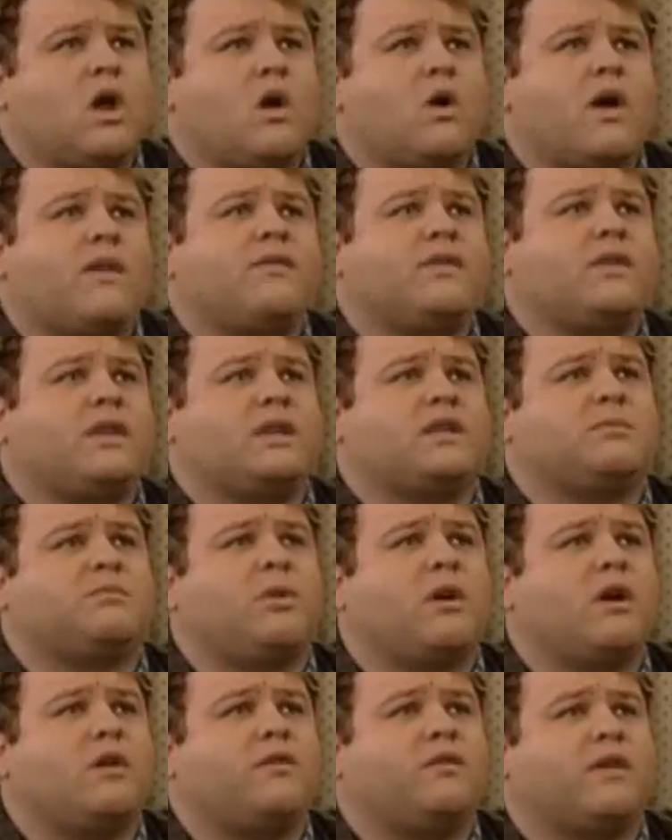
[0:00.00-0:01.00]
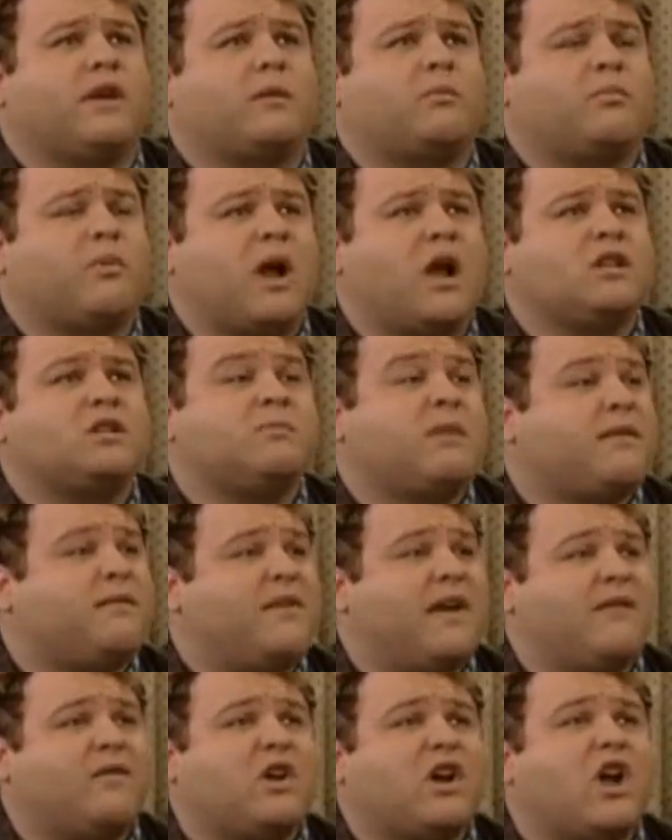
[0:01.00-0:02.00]
No, everything's perfect. Brown's
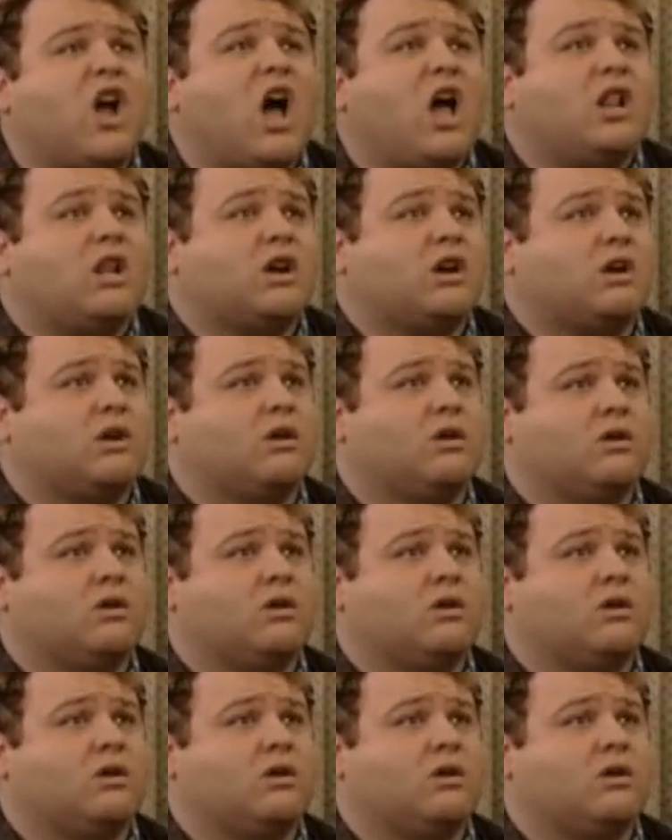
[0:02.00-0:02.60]
my favorite color.